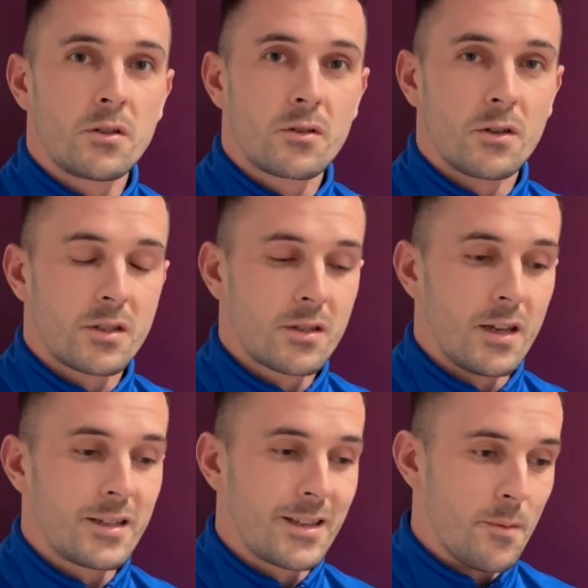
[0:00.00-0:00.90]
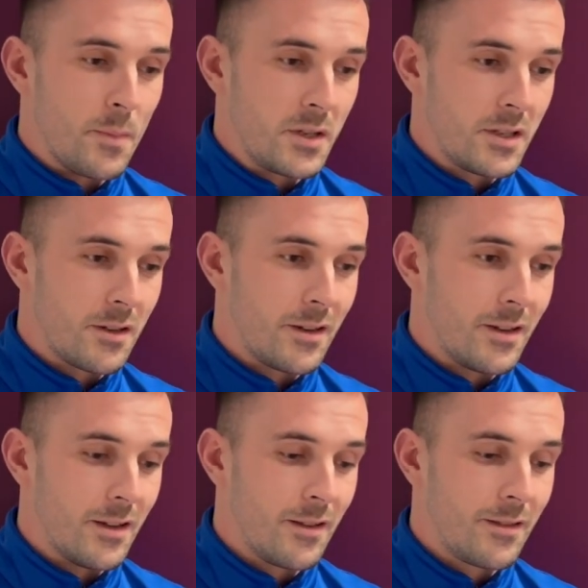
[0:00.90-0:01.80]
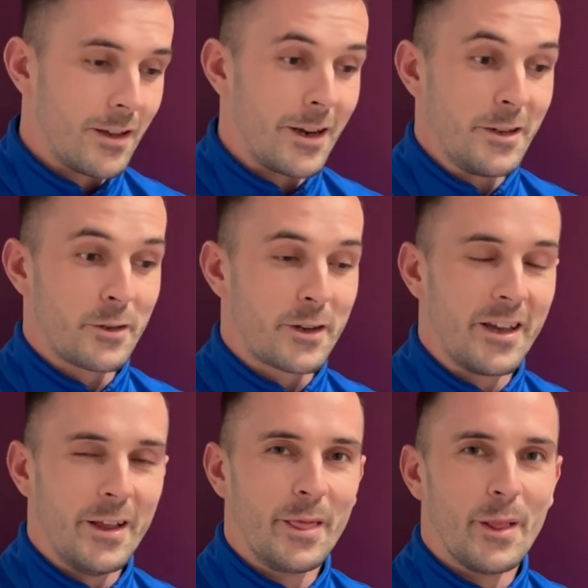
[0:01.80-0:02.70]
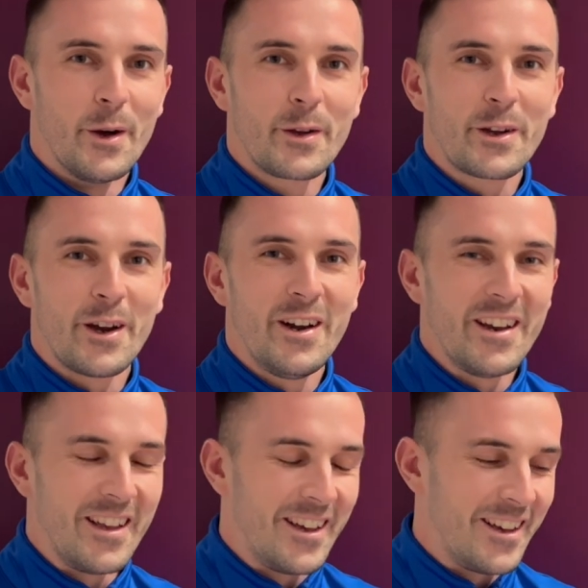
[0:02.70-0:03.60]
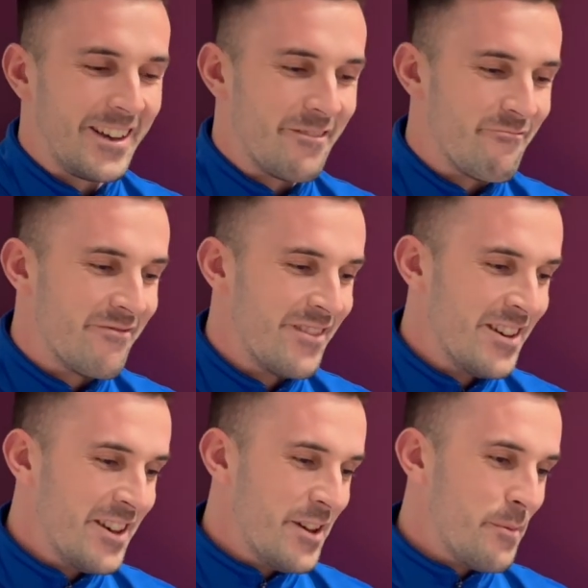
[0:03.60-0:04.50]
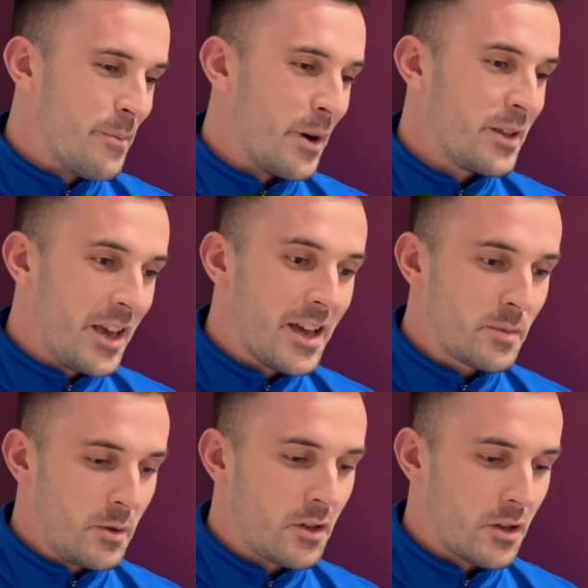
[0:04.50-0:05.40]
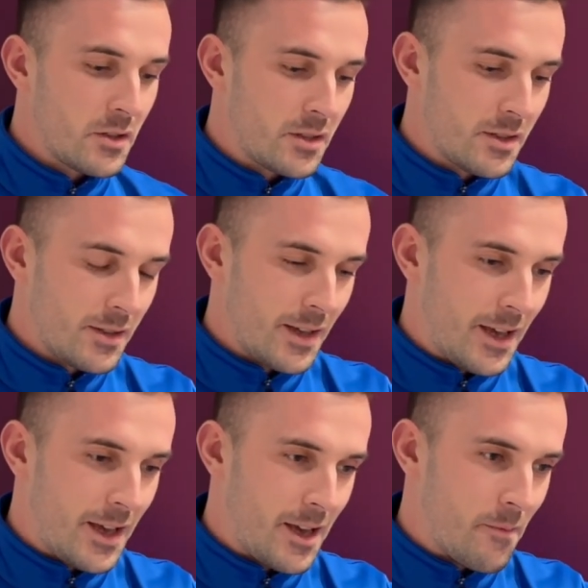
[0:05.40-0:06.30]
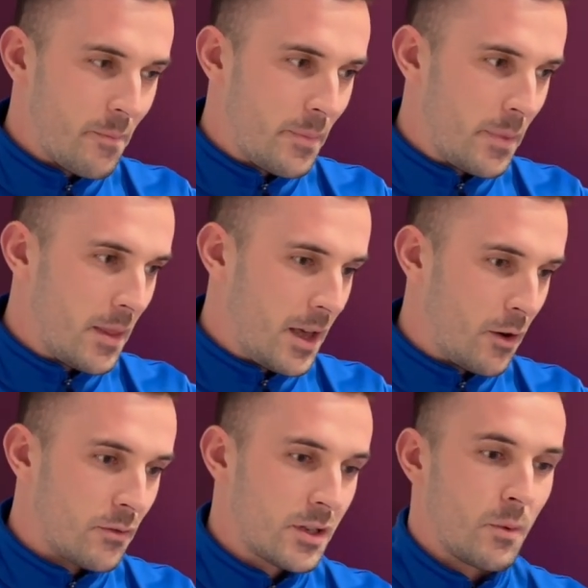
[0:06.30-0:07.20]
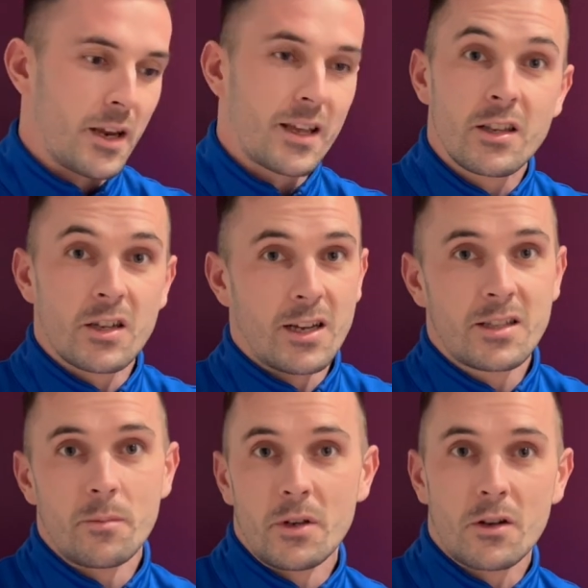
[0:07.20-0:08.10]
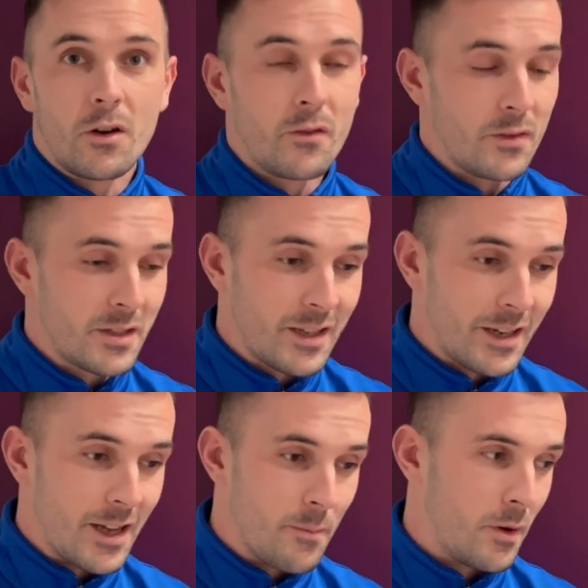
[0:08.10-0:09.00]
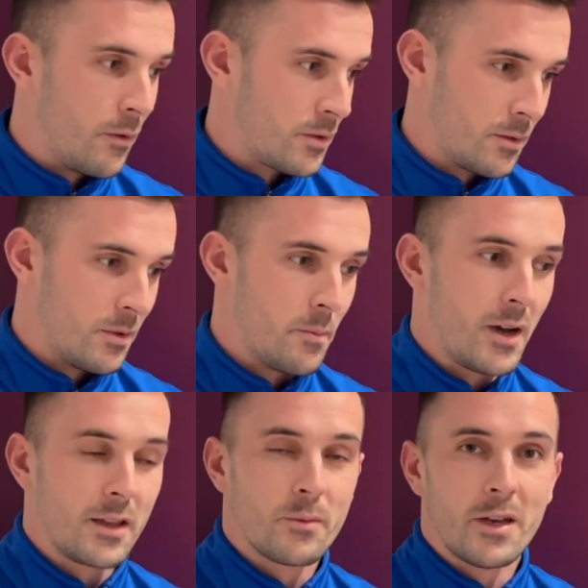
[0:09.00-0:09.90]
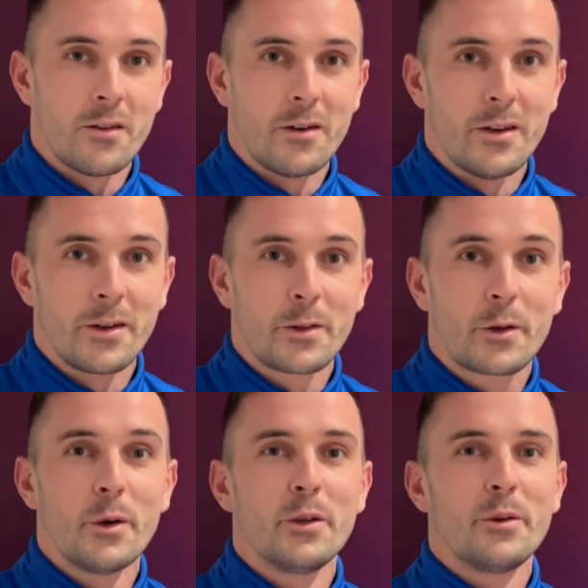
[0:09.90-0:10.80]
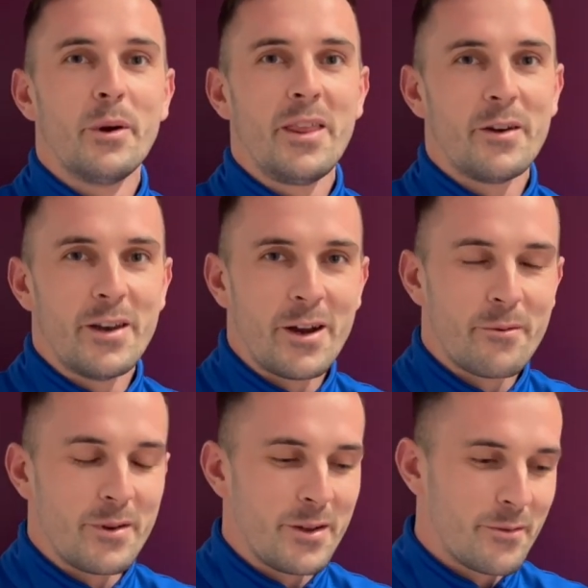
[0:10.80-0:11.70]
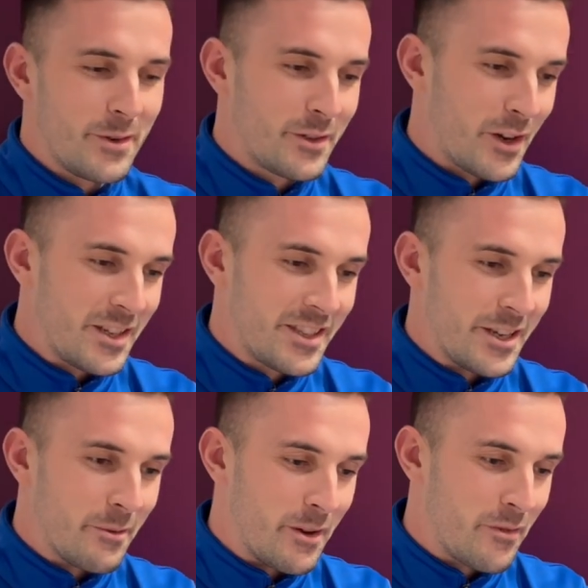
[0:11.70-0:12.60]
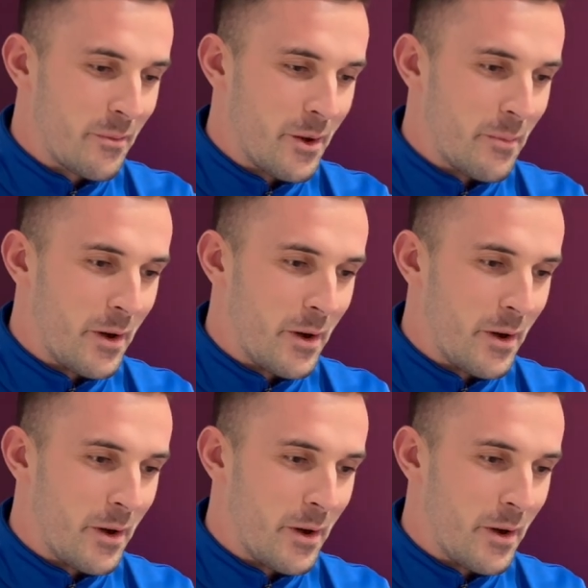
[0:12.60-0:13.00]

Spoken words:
So it's getting busier and the nights are getting longer. But yeah, it's been good. And obviously when I chance to play golf, it's great. But obviously with the bad weather and the colder weather now, we try to stay away from it.